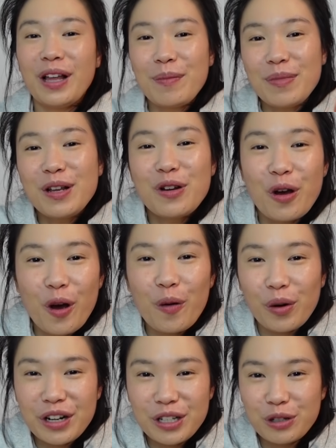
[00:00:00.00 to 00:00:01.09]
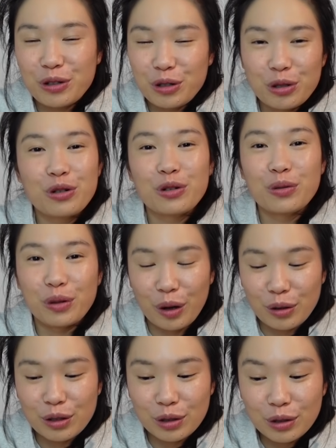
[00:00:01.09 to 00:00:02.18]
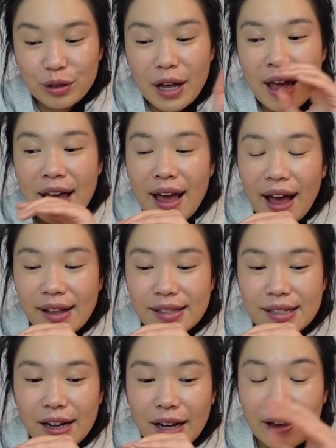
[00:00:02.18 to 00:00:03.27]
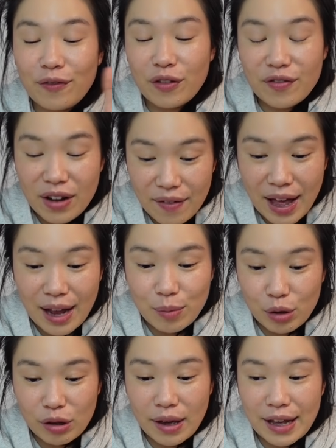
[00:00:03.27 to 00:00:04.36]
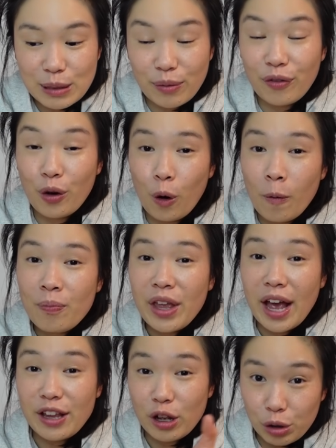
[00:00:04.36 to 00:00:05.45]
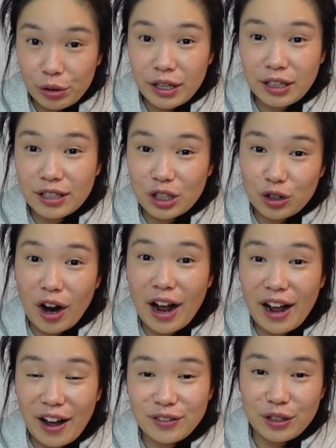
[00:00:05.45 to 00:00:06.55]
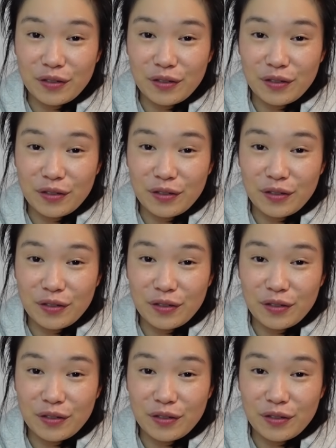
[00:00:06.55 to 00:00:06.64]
let me know what is your usual go-to. And if you've never had mooncakes before and you're looking to try after